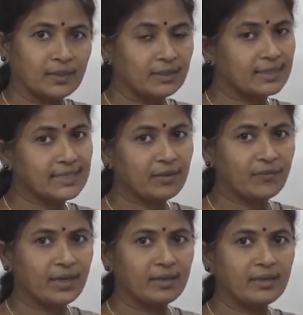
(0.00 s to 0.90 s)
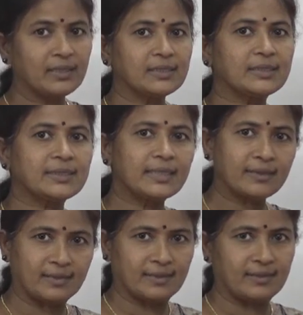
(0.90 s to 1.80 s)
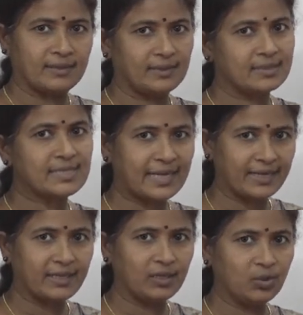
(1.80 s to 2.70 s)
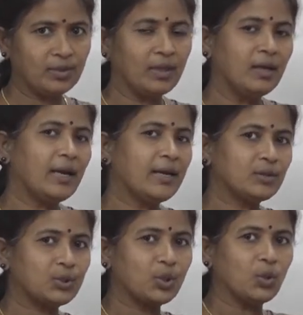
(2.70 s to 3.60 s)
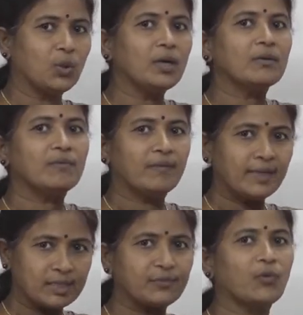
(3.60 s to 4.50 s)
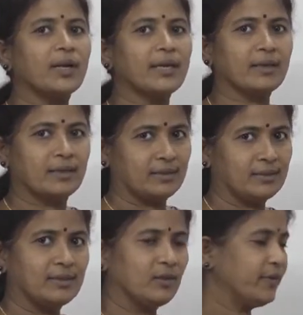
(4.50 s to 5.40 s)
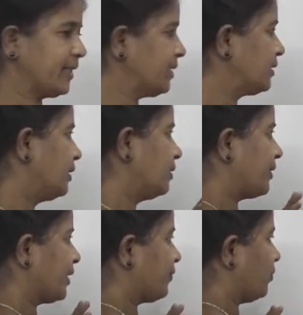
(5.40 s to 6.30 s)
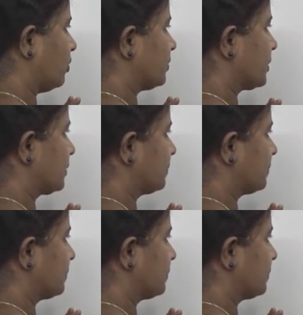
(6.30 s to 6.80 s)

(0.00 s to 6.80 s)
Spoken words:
The same way. Thir. Standing alone and throw. Vowel is following. We write right forms.